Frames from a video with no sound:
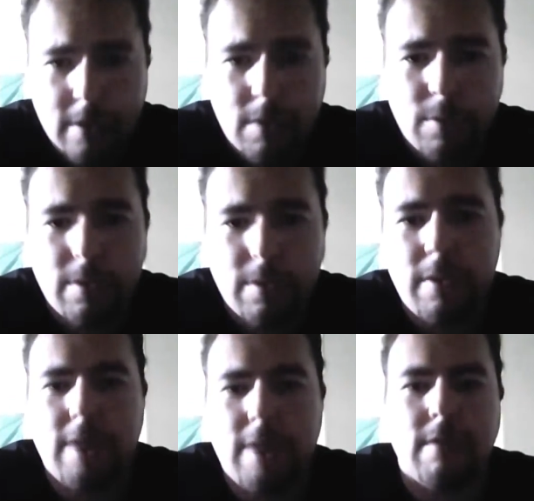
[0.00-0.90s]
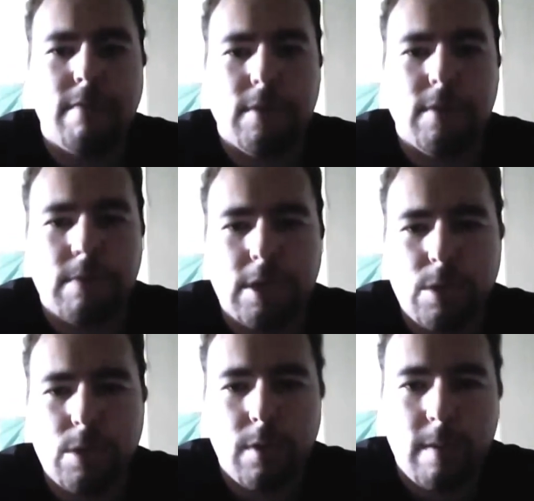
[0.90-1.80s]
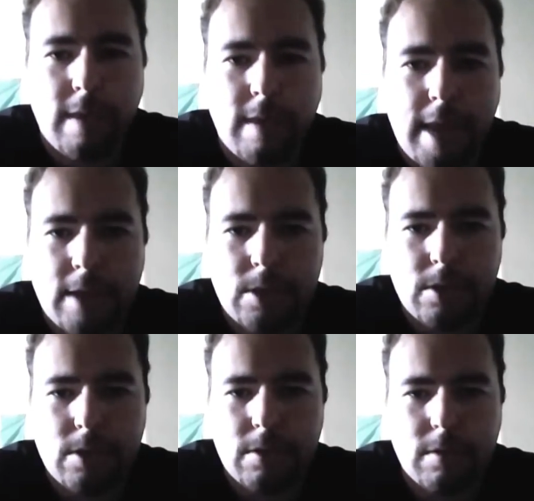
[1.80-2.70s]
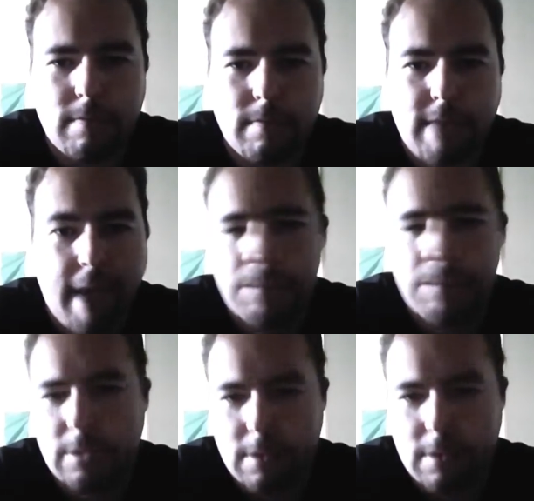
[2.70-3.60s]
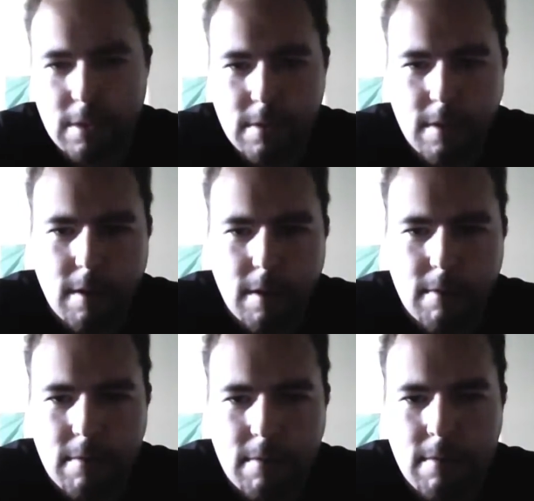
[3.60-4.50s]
Don't get into the field because you want to be the next Taps, you know.